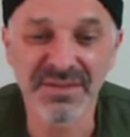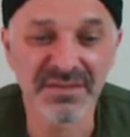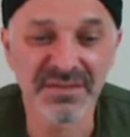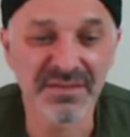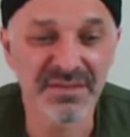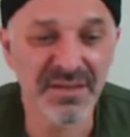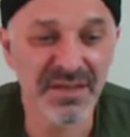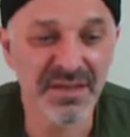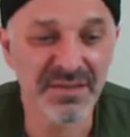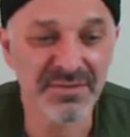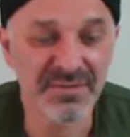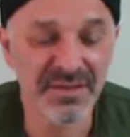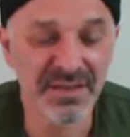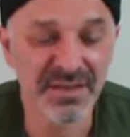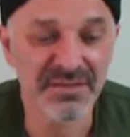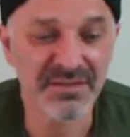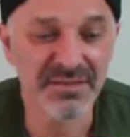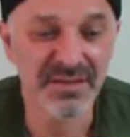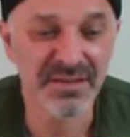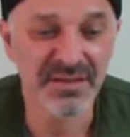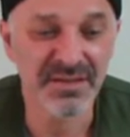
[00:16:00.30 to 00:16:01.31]

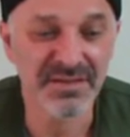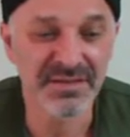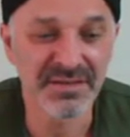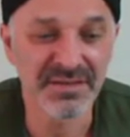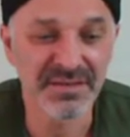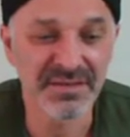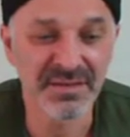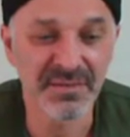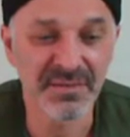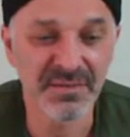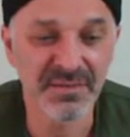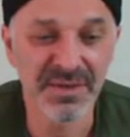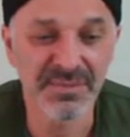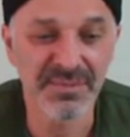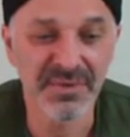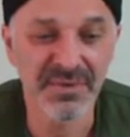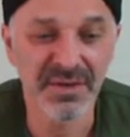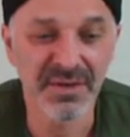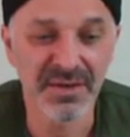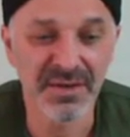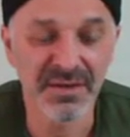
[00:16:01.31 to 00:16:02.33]
contracts, and I see some
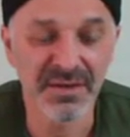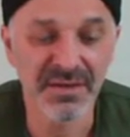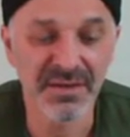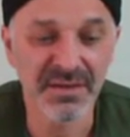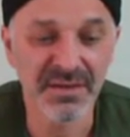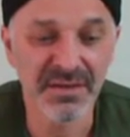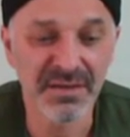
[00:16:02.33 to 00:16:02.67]
people are